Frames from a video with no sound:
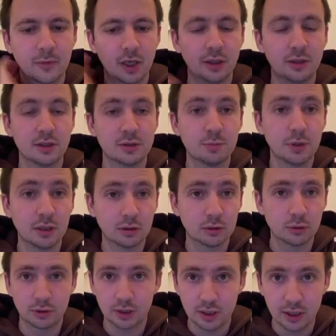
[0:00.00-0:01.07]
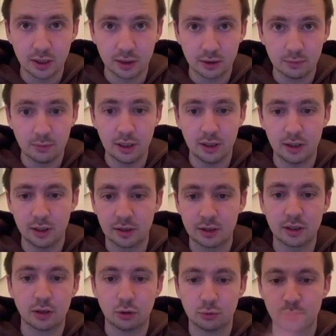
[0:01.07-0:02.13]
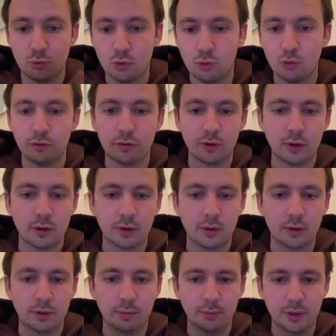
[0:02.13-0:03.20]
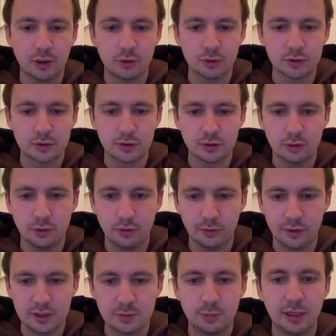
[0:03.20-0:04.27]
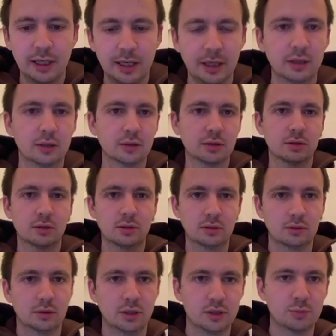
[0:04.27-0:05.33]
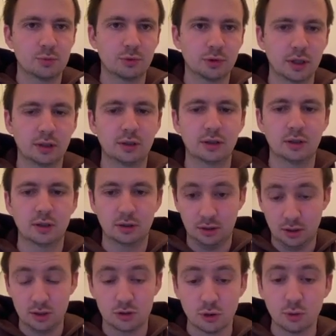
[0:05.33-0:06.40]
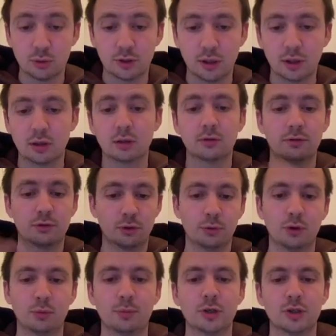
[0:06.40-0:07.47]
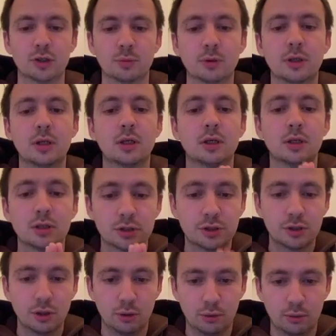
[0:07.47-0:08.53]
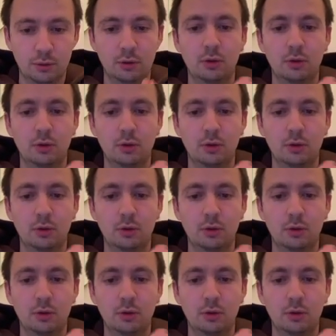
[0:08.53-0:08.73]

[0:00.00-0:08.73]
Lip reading: it is pinned to the king, meaning it cannot move because on this plane it's protecting its own king from your bishop. So